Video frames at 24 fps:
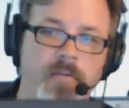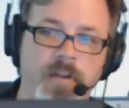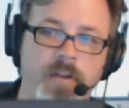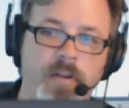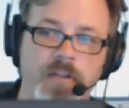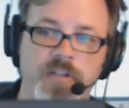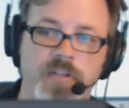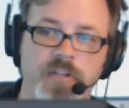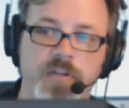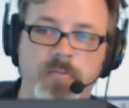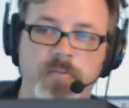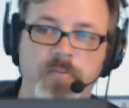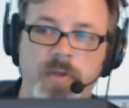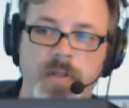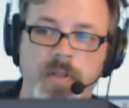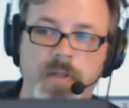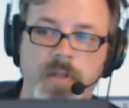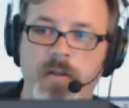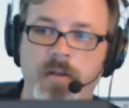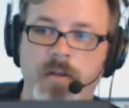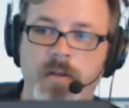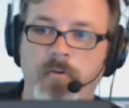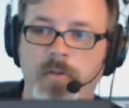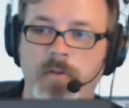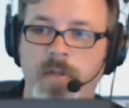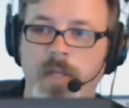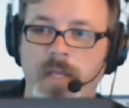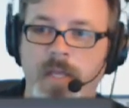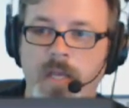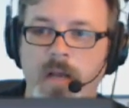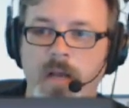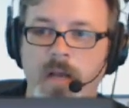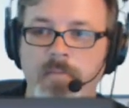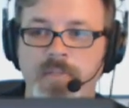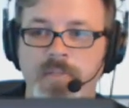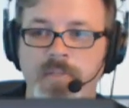an instrument that only
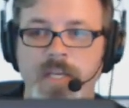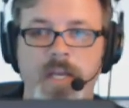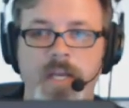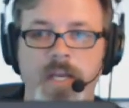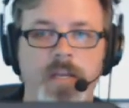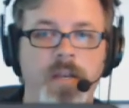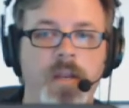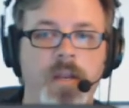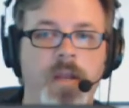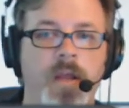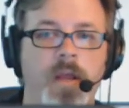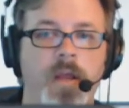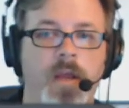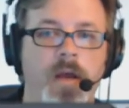comes in